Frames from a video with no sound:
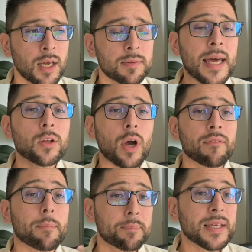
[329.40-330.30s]
Then you
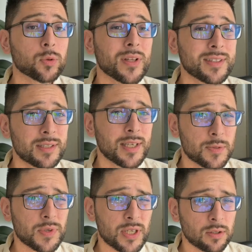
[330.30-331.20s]
have a big
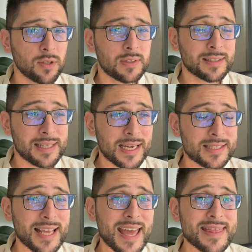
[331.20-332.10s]
26% of dividend
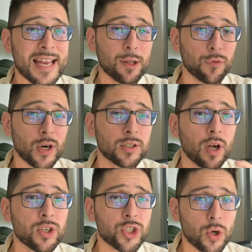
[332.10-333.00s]
tax, and then if you are the
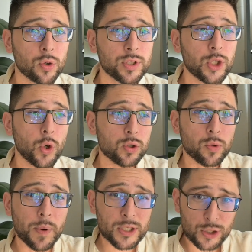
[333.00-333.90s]
only shareholder, you
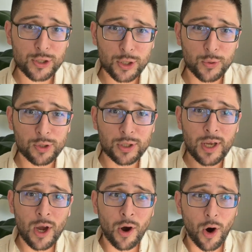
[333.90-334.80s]
also pay Social Security